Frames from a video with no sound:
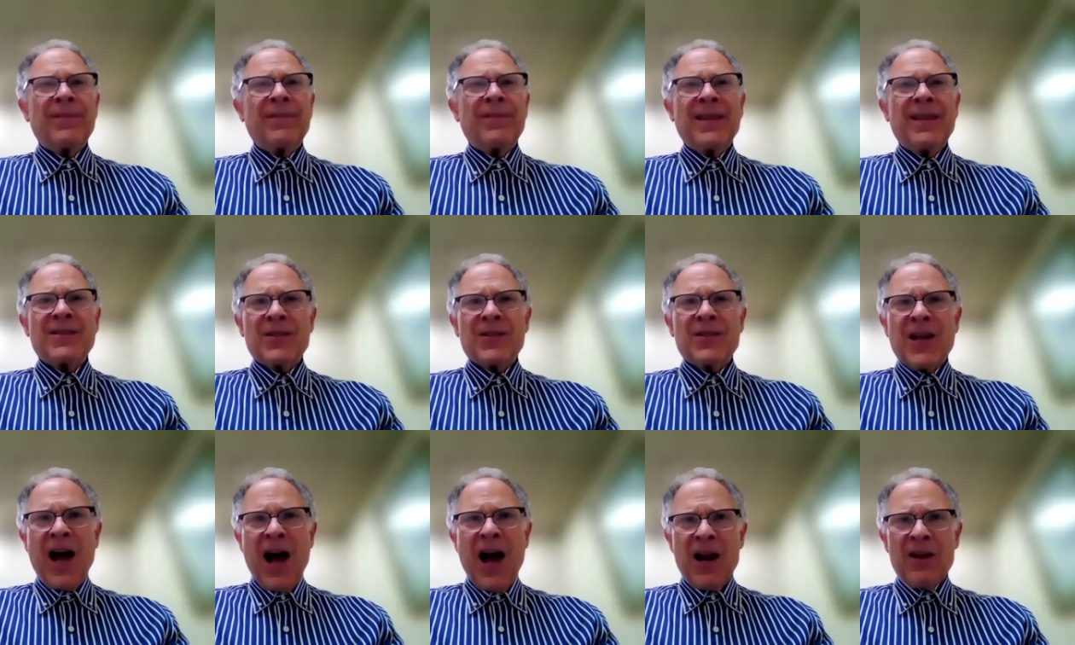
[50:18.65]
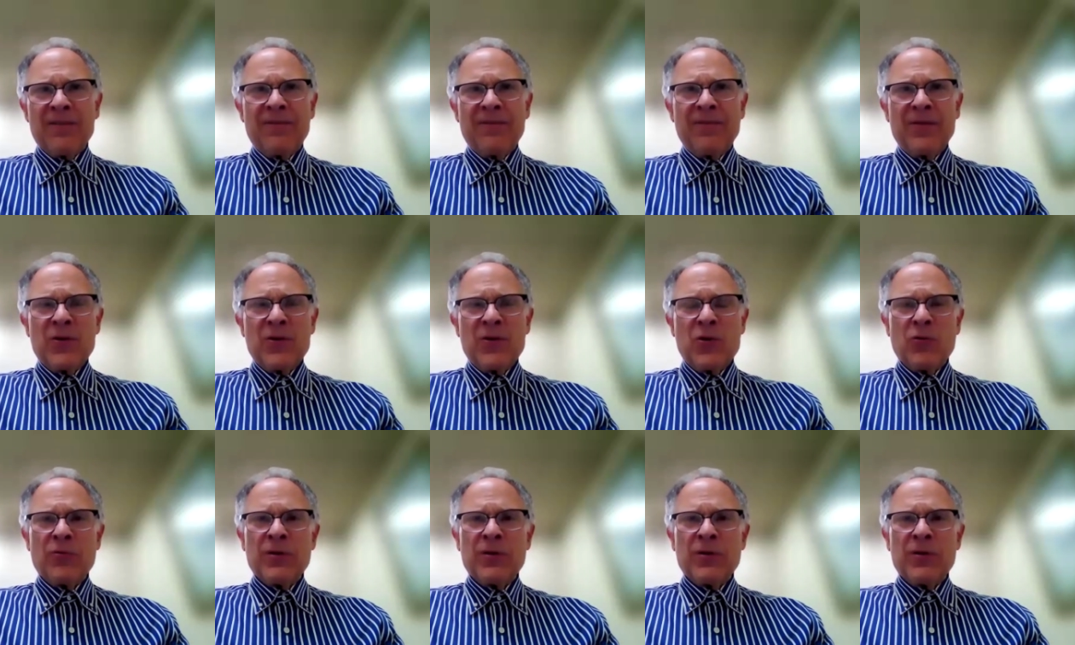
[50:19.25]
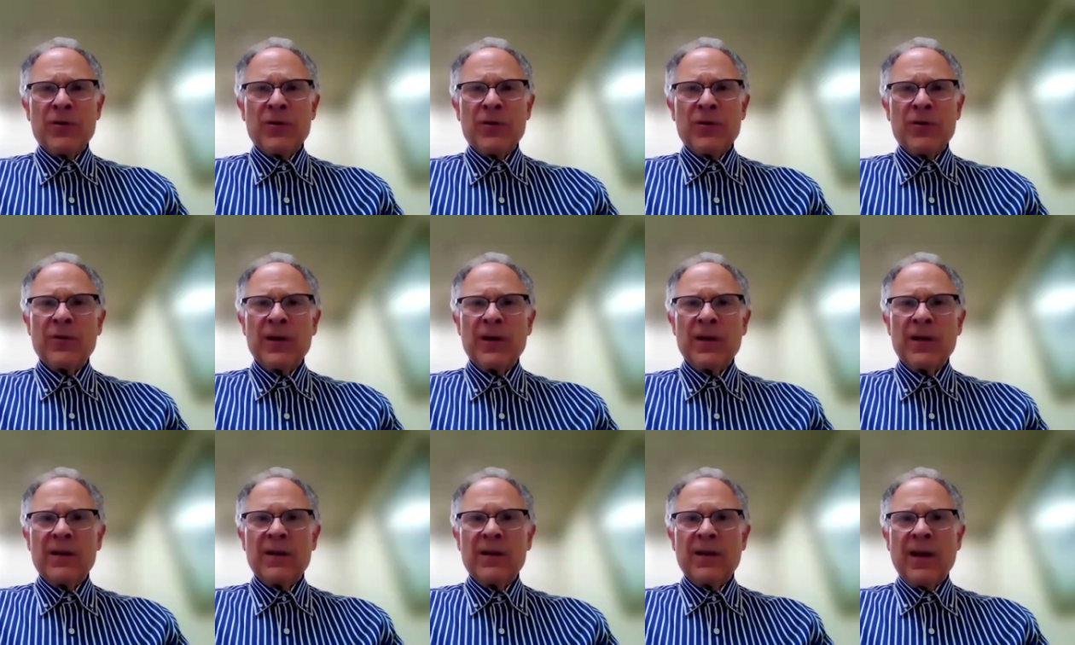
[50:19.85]
That's got to figure
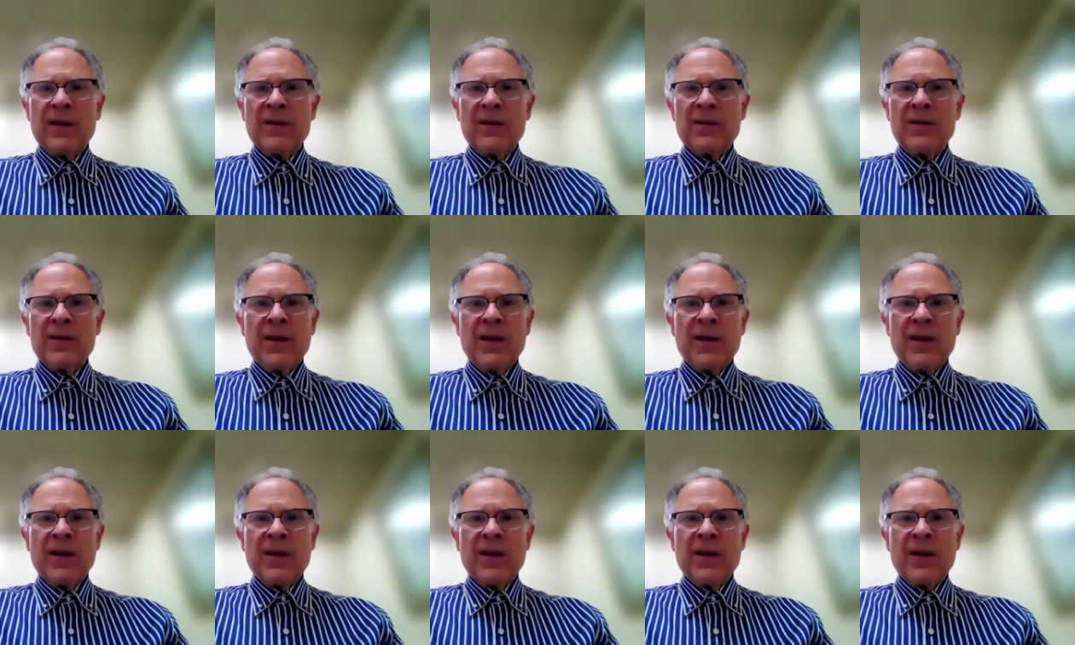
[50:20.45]
into it, and